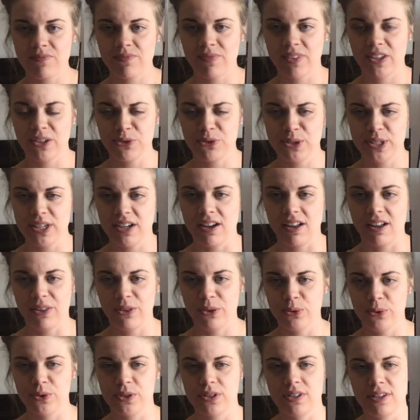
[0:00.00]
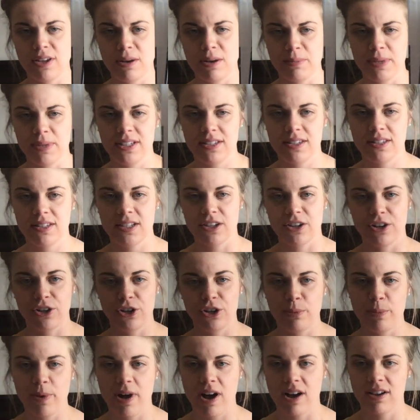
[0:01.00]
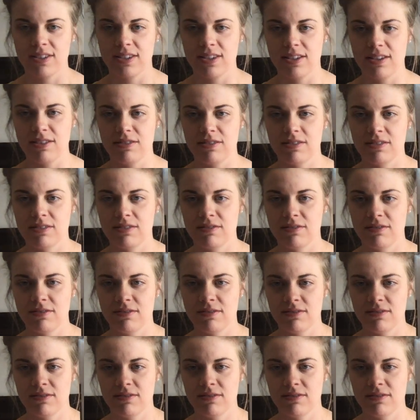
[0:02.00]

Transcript: See all those yummy cereal boxes?